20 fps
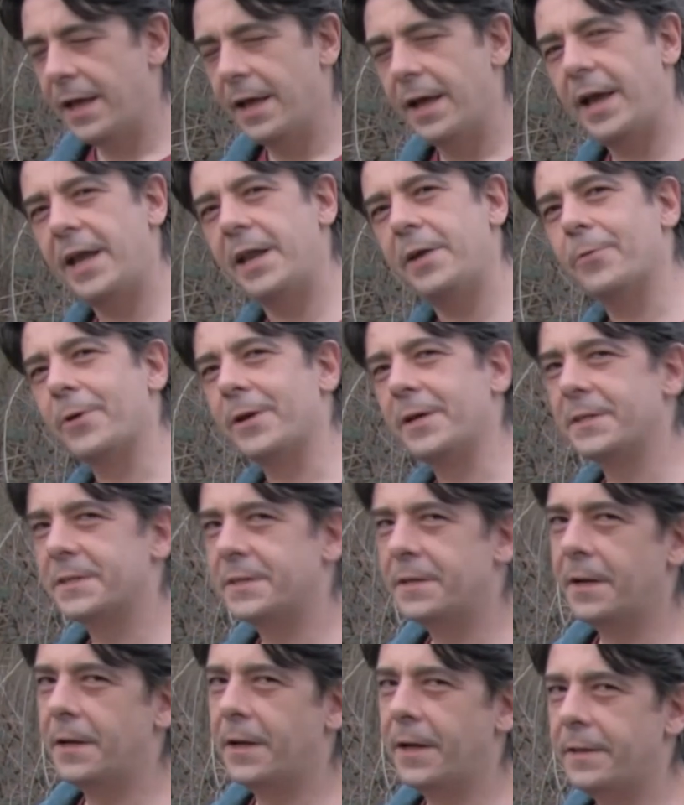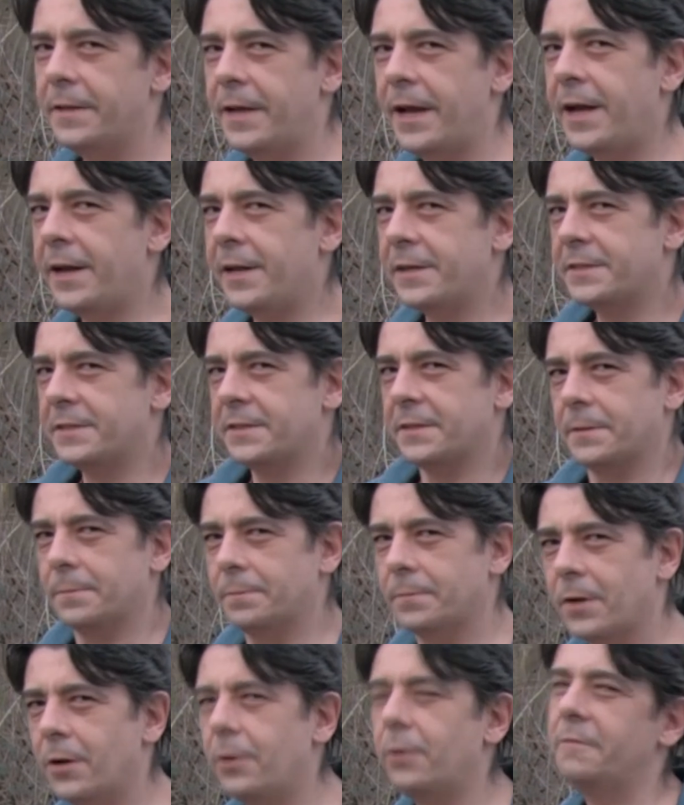Anyways, that is
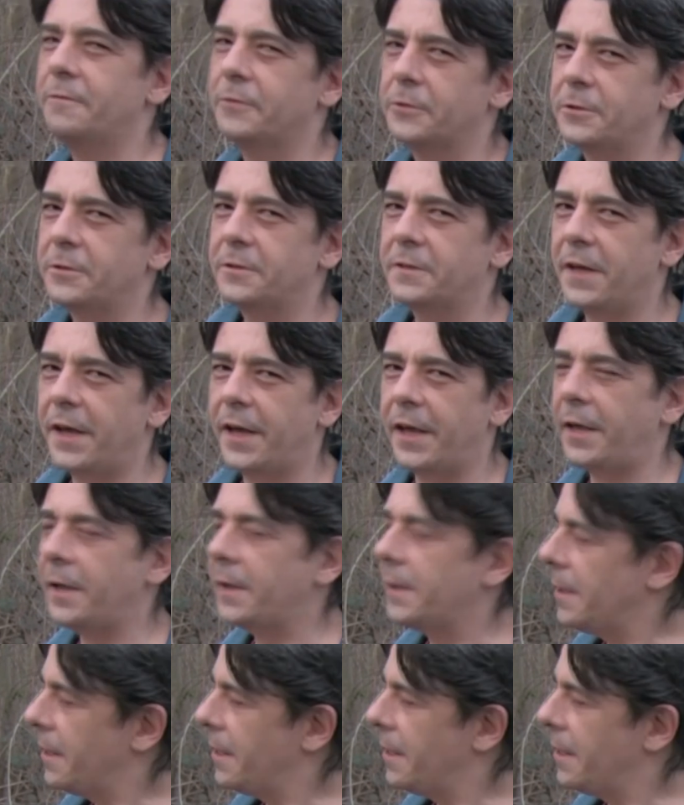all for today.